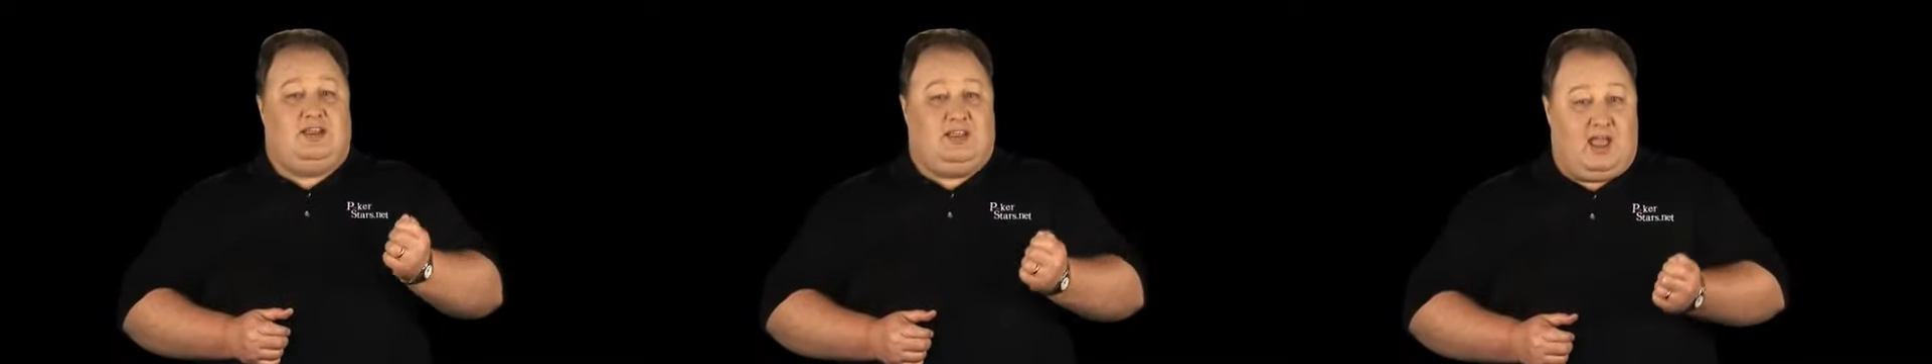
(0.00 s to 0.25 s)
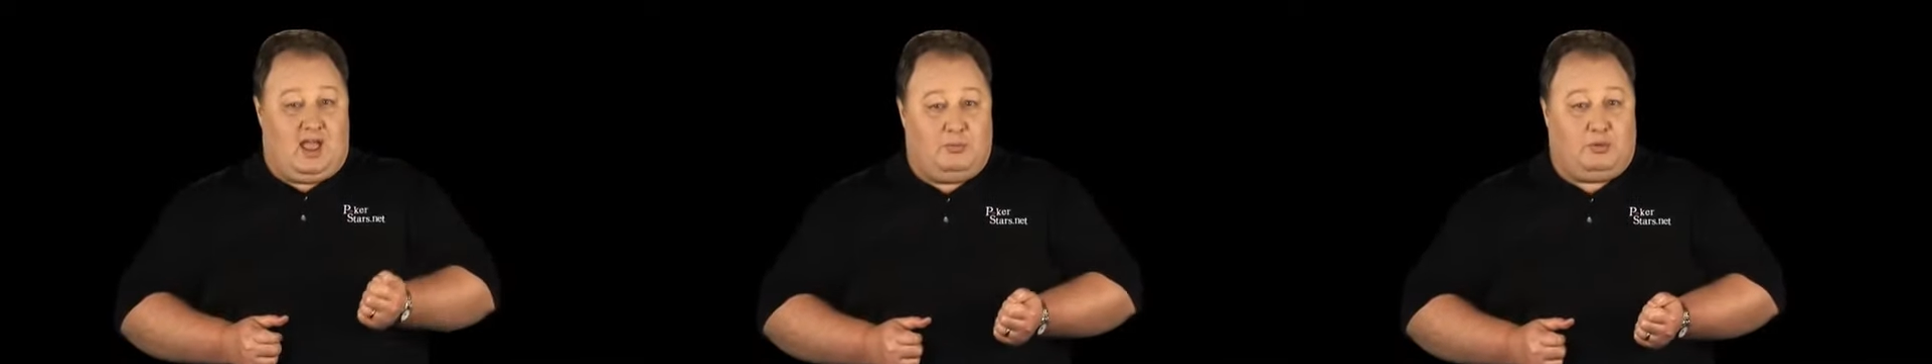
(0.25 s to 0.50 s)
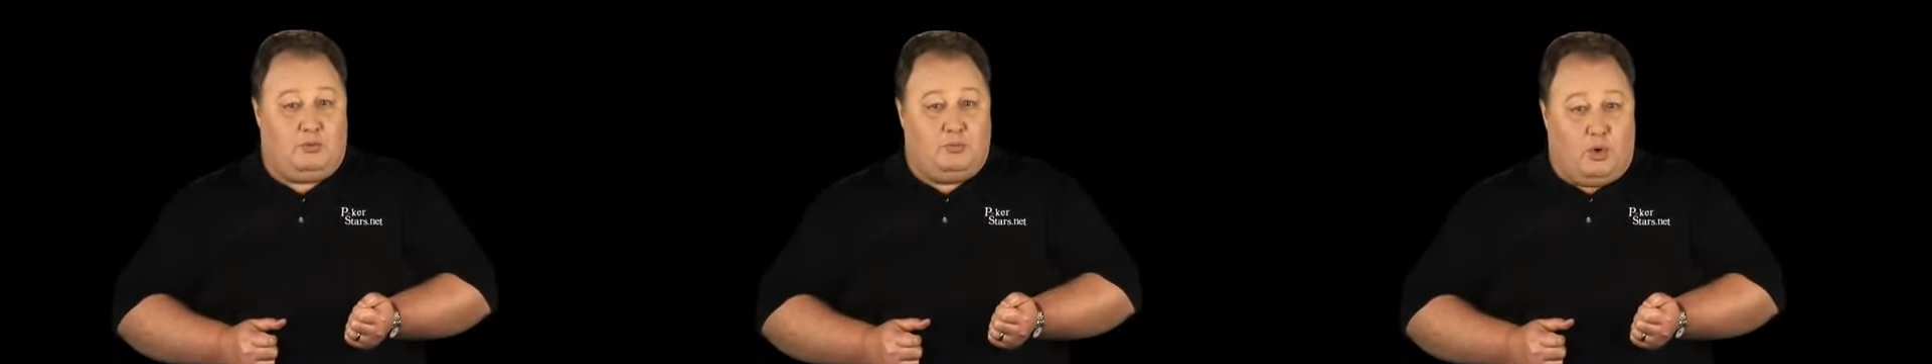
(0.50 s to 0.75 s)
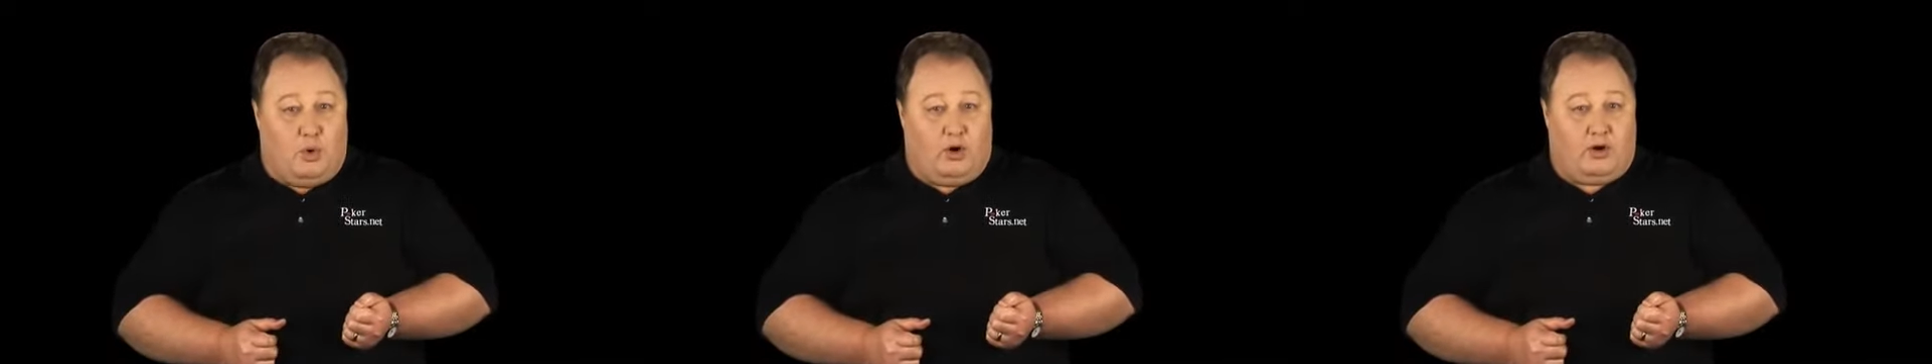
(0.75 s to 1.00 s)
gamble
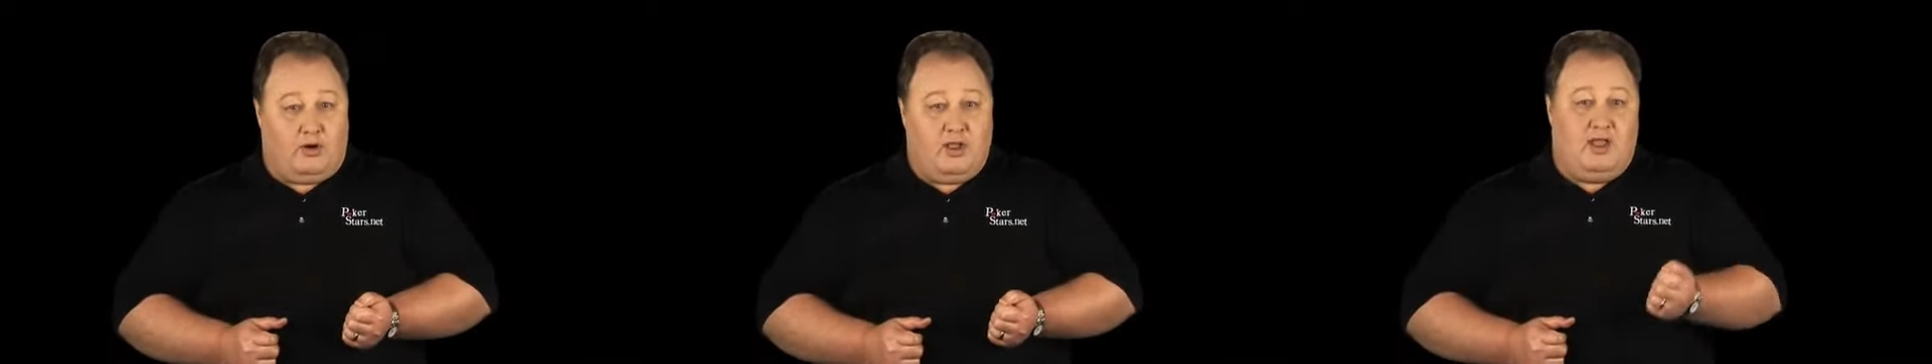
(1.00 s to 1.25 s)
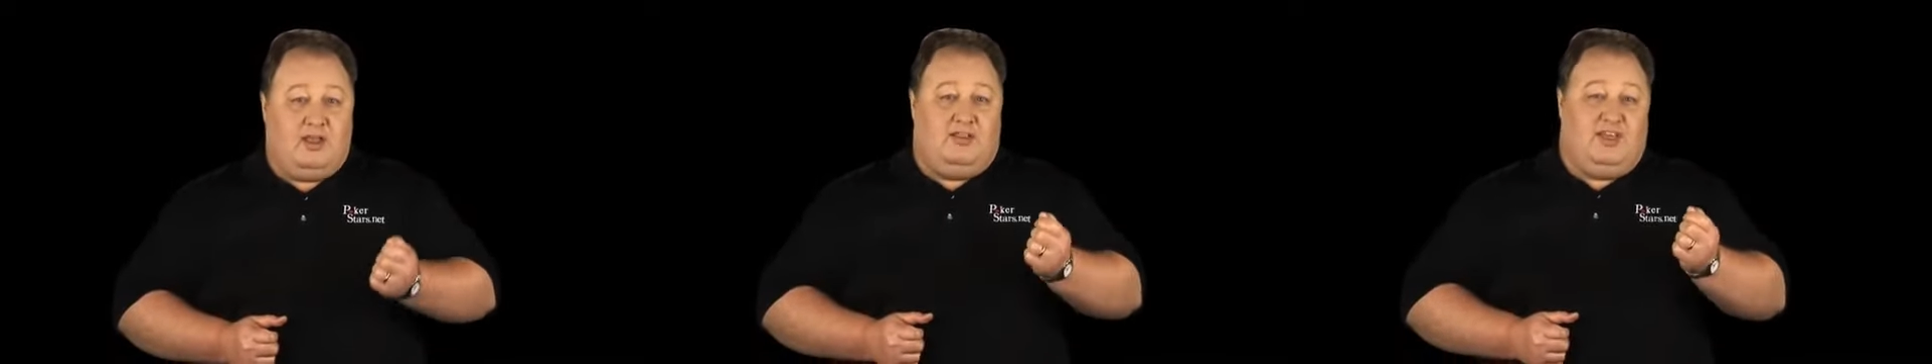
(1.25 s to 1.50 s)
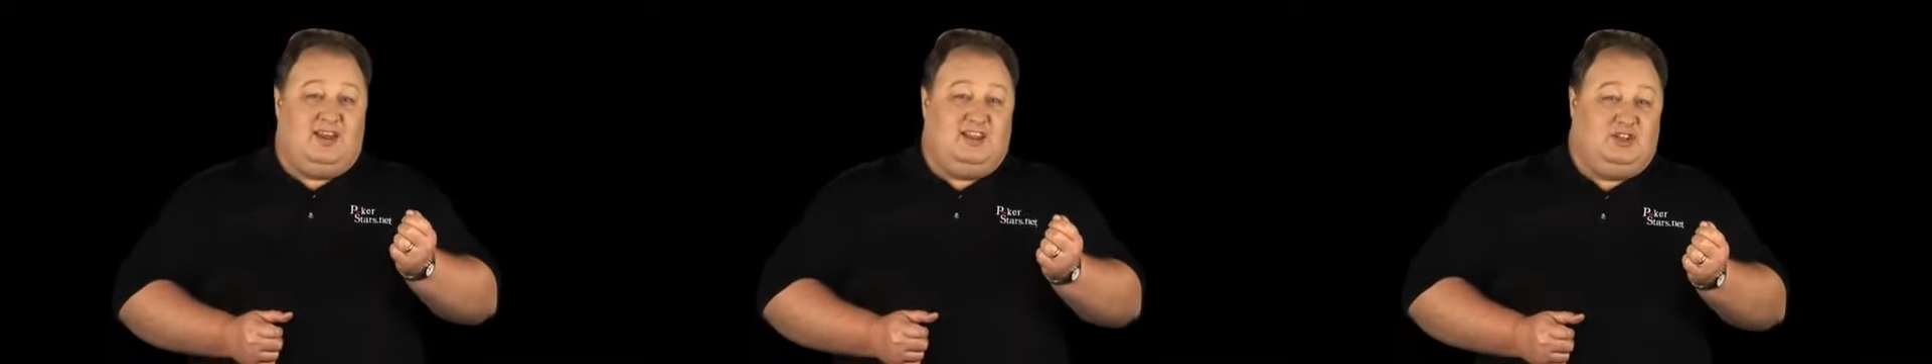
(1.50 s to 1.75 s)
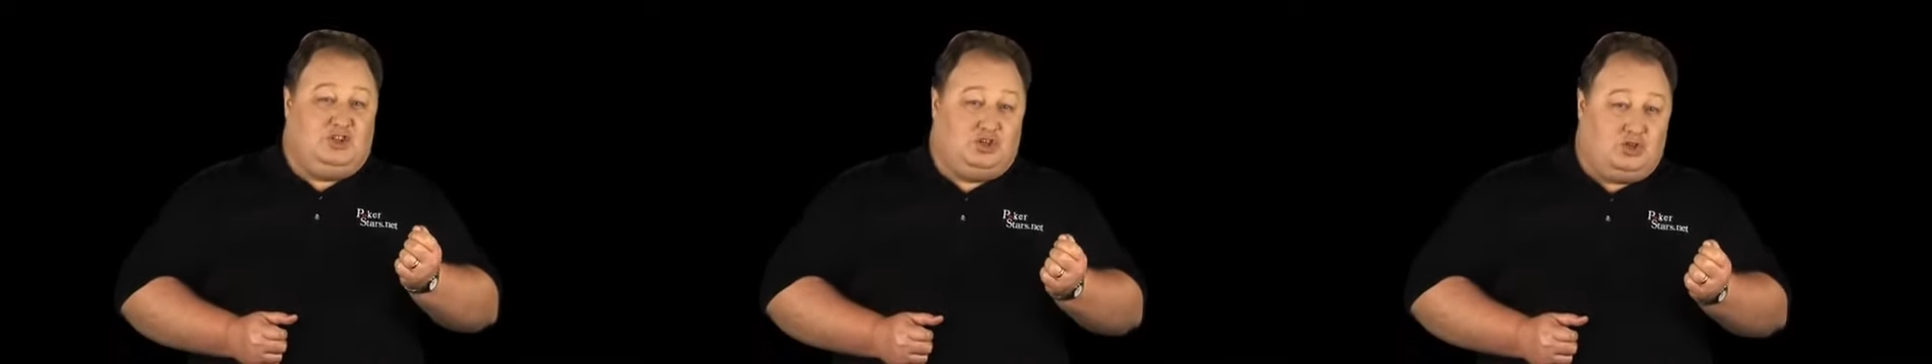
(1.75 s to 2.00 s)
more than
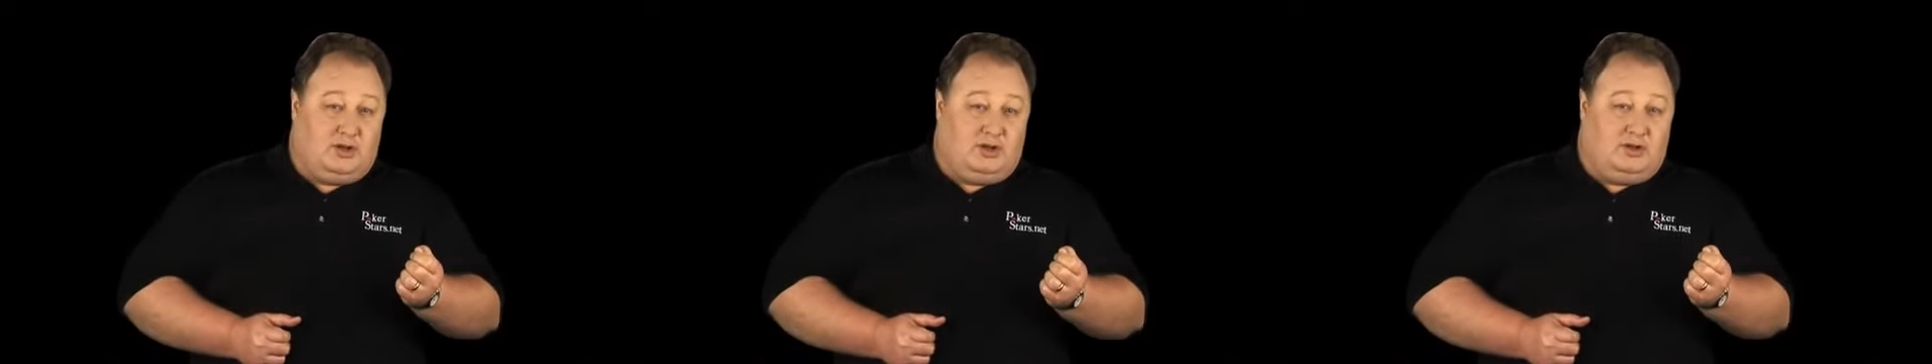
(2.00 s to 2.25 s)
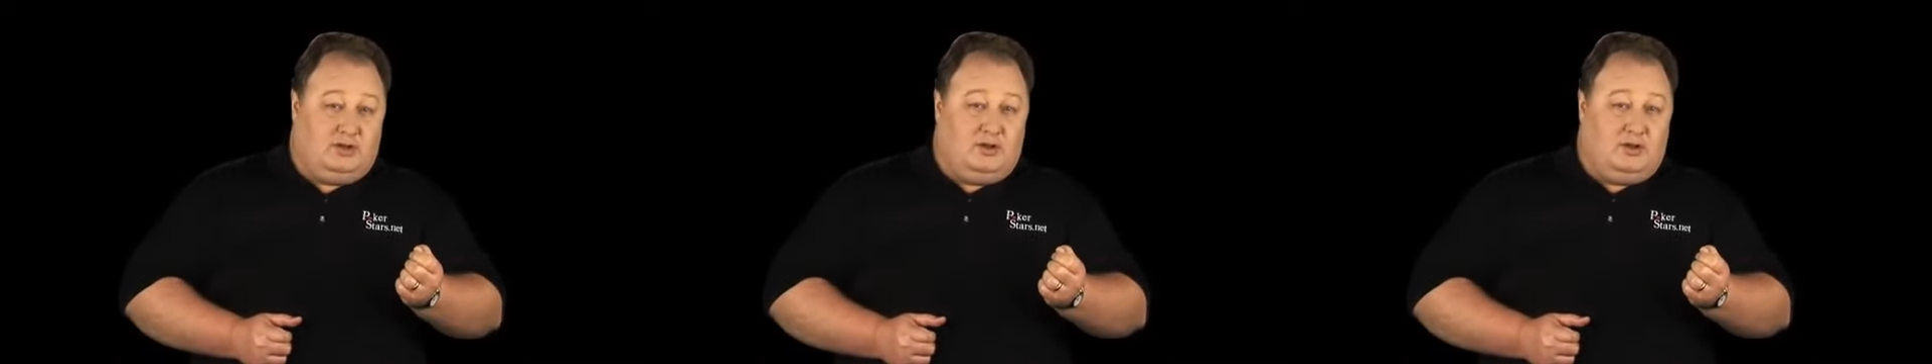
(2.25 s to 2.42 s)
he should,